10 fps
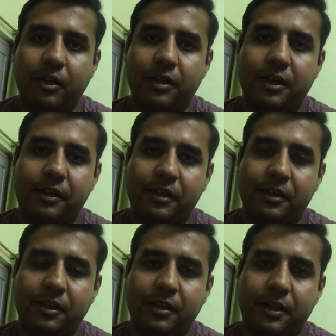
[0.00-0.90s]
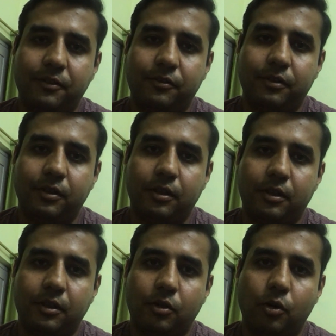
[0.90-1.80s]
word written in the DAF.
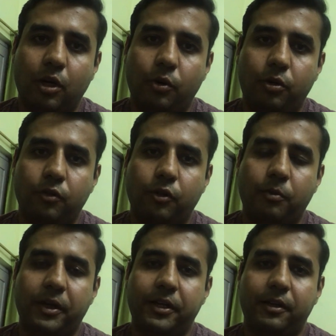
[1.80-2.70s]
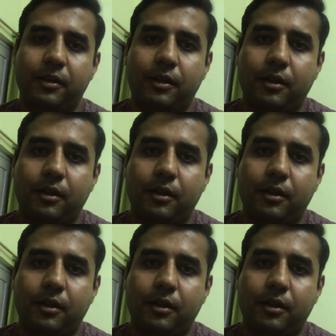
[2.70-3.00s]
Uh, go out of your mind.